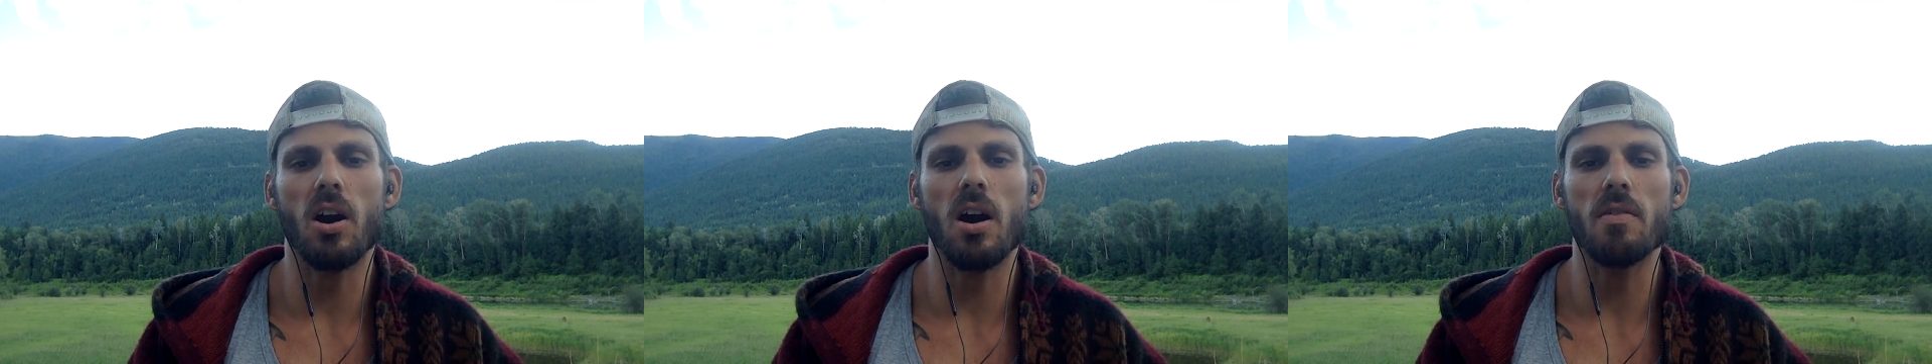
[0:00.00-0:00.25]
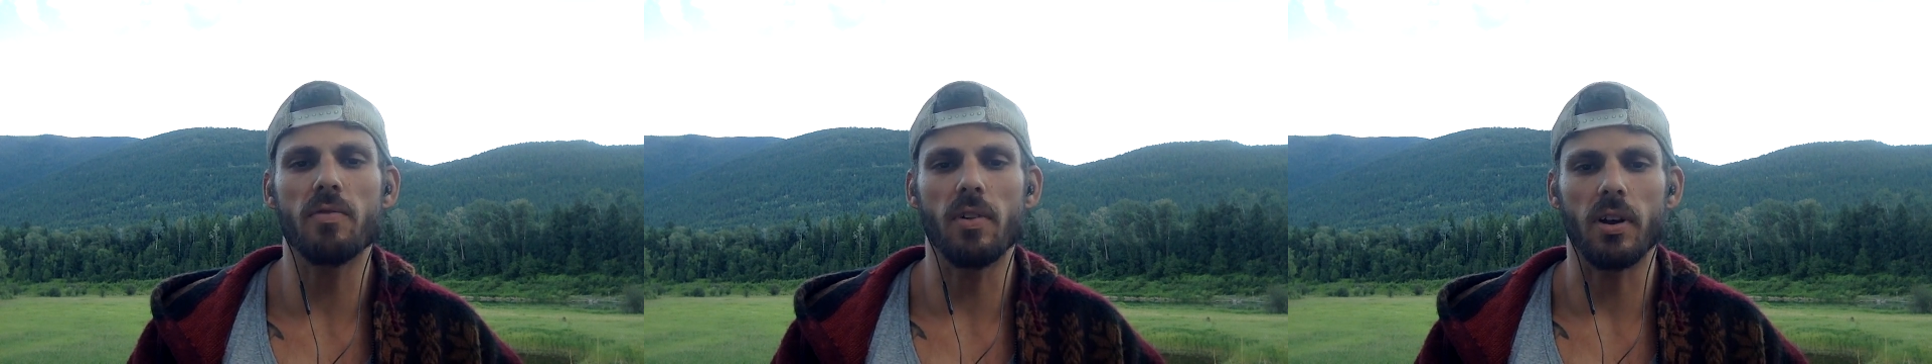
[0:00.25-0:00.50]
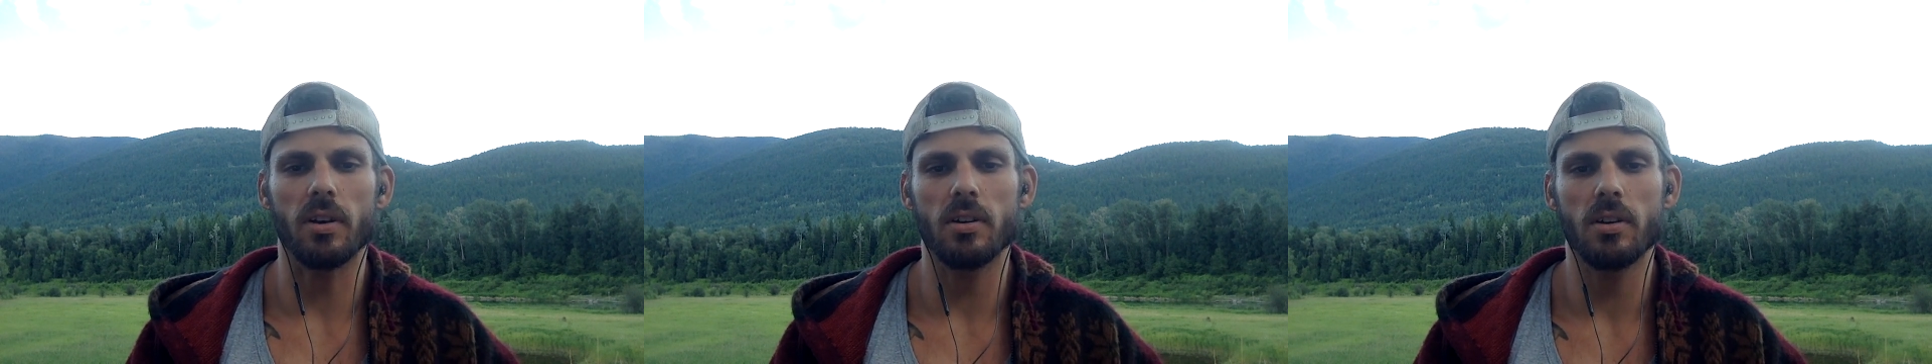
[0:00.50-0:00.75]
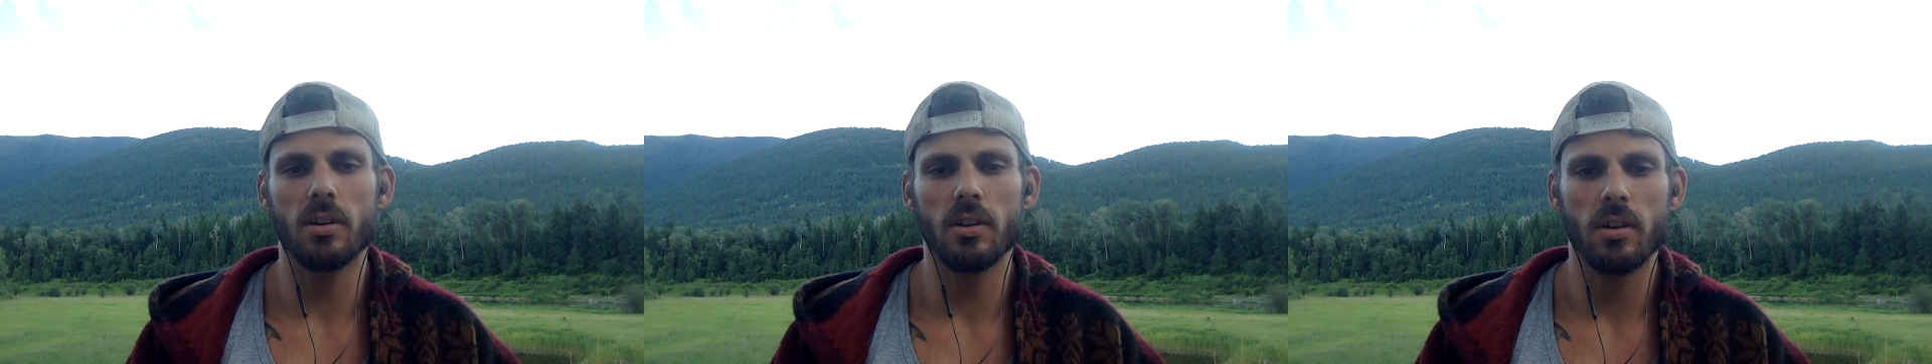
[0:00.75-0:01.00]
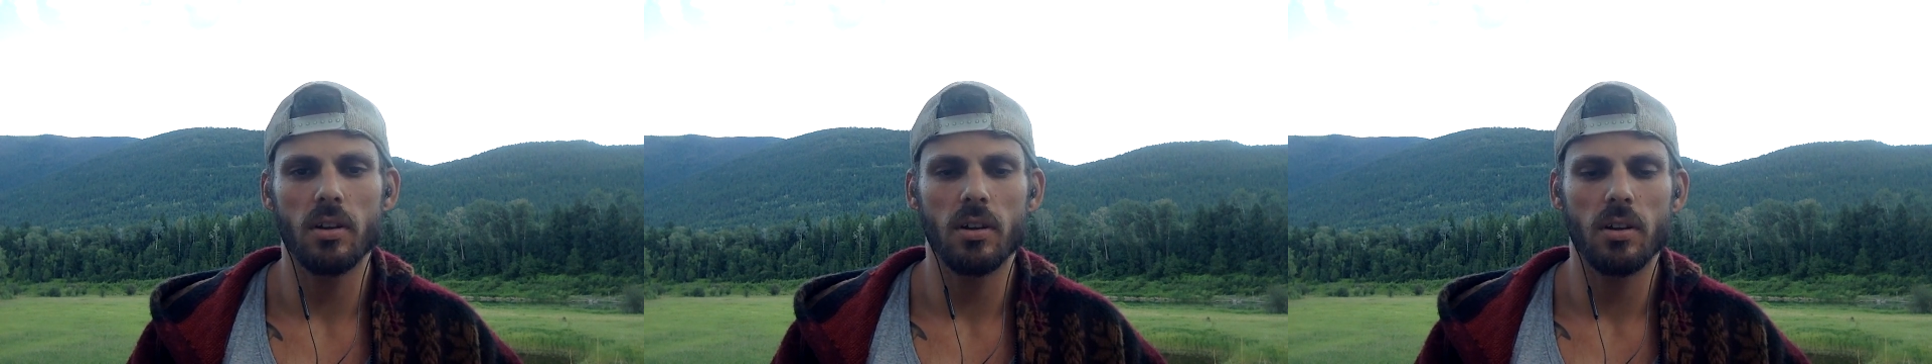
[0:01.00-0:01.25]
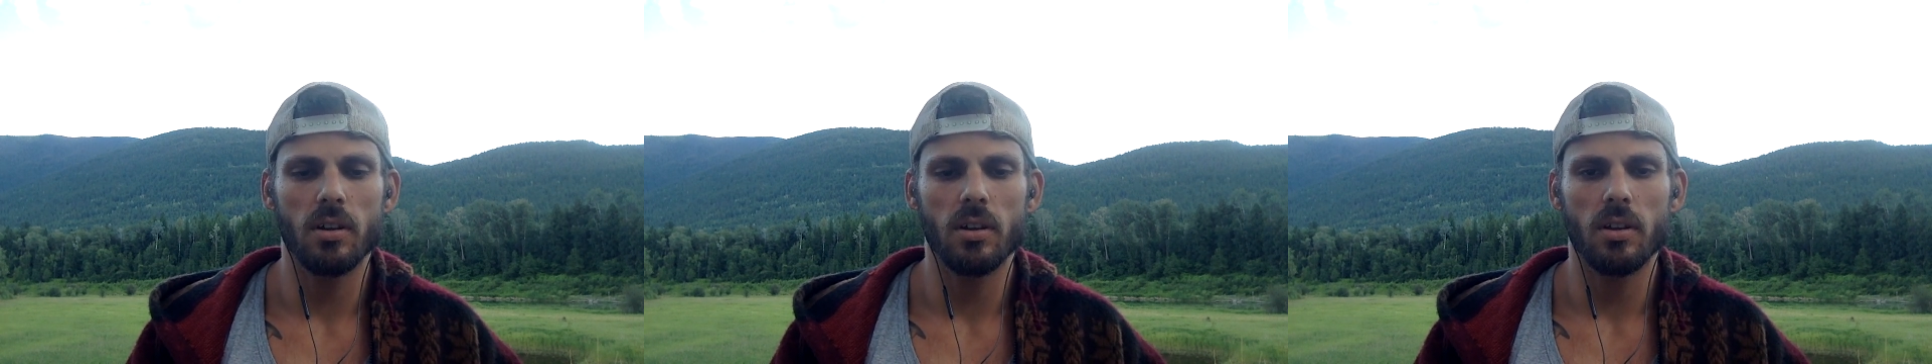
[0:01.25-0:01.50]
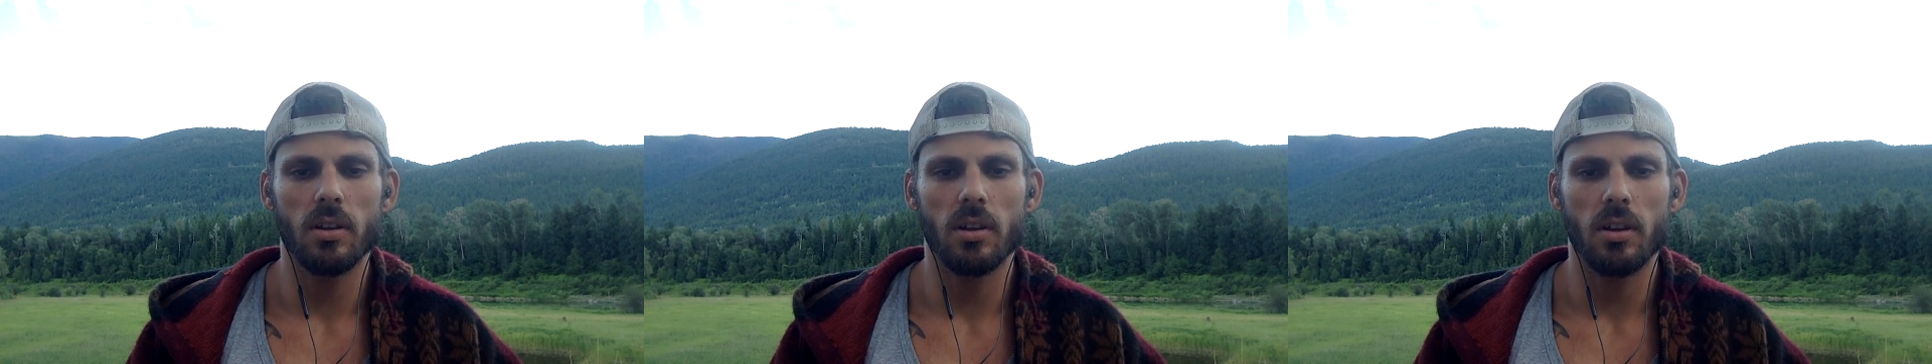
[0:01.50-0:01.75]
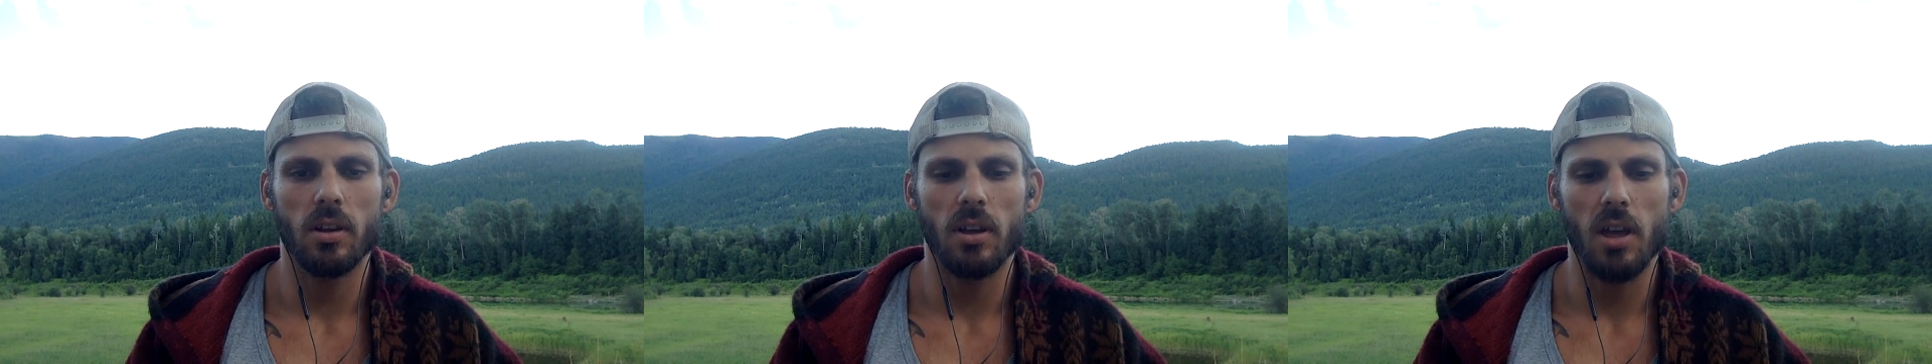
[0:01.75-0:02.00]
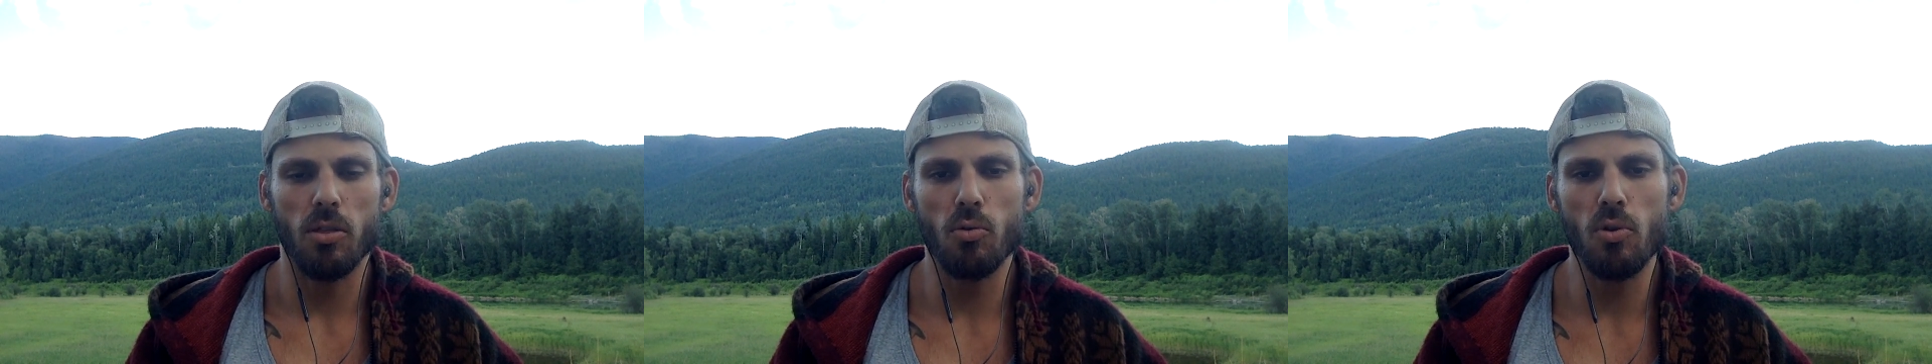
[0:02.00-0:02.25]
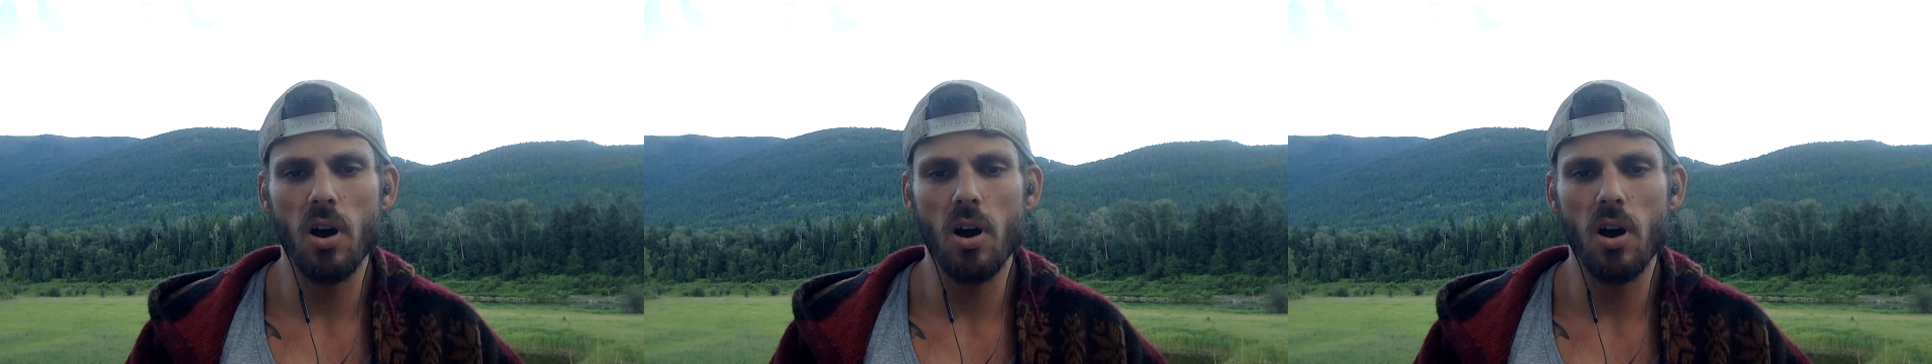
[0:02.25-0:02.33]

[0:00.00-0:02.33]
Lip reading: conflict. And through